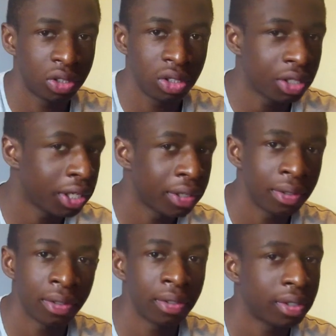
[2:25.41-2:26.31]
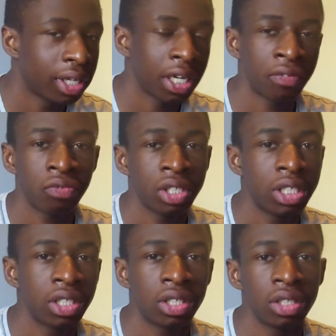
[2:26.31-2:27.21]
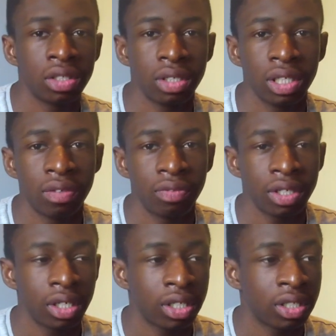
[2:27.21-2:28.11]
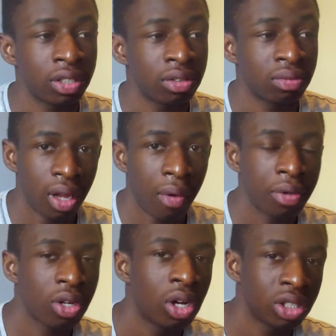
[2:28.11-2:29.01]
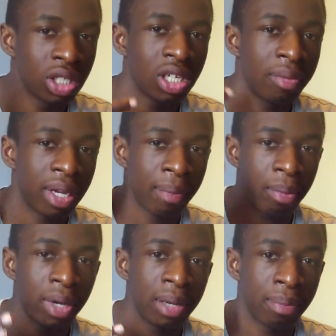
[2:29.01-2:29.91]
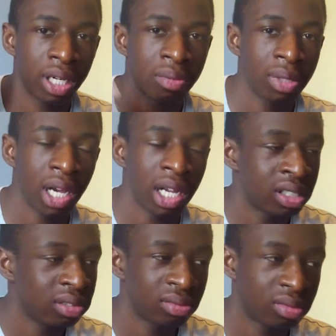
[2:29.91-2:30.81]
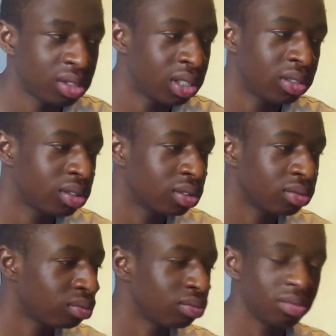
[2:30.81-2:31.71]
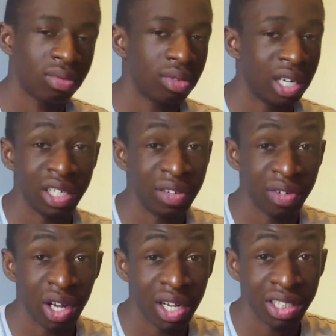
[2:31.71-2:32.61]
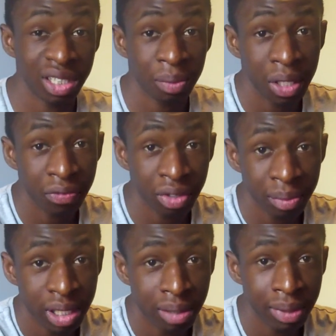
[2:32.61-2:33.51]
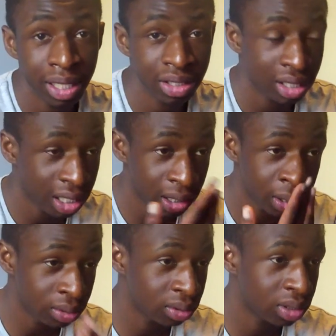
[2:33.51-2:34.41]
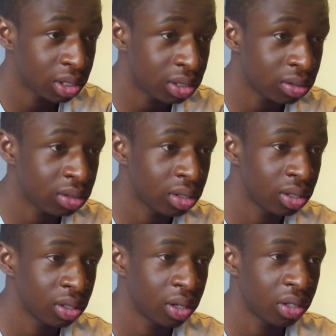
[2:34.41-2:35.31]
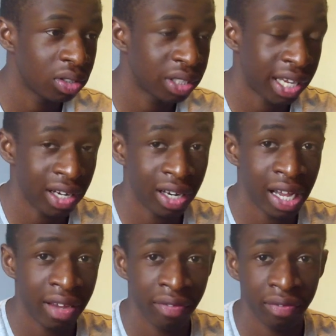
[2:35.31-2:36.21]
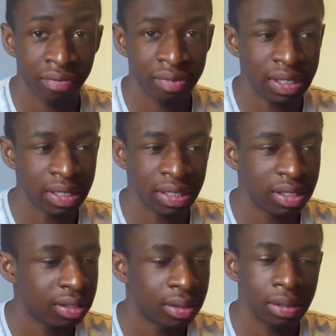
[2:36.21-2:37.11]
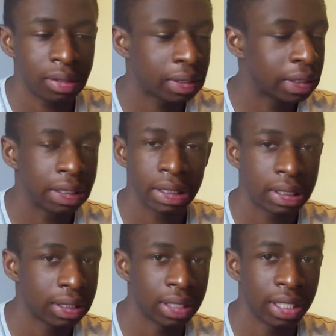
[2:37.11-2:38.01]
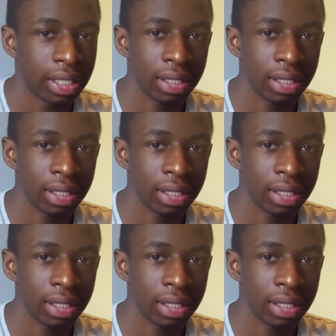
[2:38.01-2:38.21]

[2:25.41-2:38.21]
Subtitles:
No, I really couldn't. I don't think I could. It would constantly be in my mind bugging me. No, I couldn't even hurt someone for £1 million, let alone, you know, take a life that's... Nah.